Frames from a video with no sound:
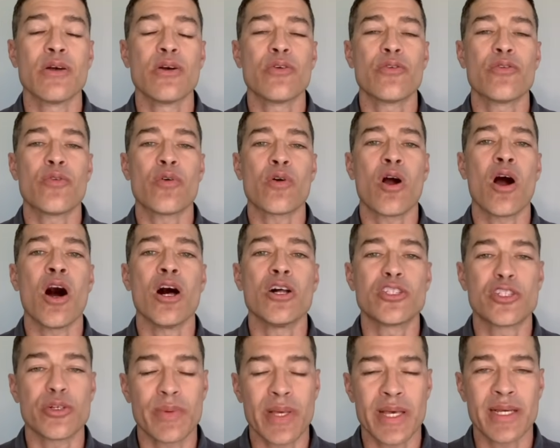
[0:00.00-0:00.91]
for
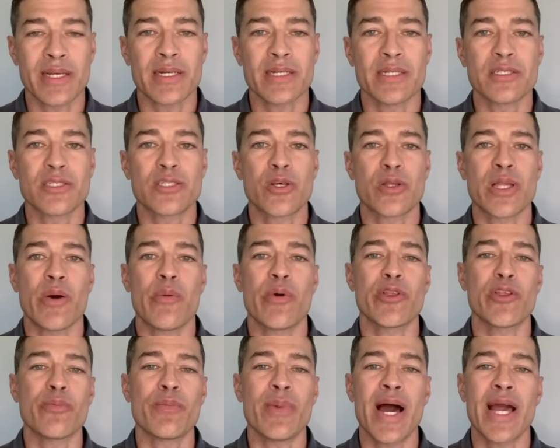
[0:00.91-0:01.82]
all Jamaicans so that
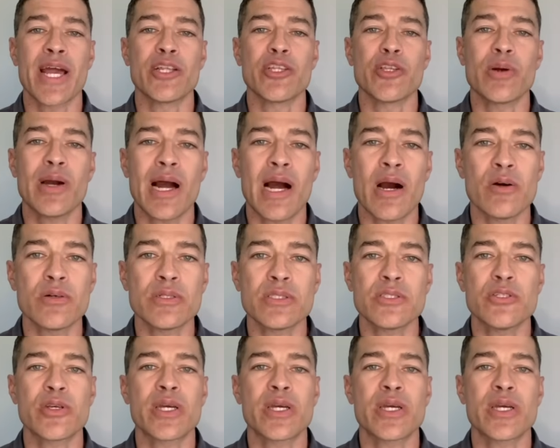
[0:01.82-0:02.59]
when you buy a new house,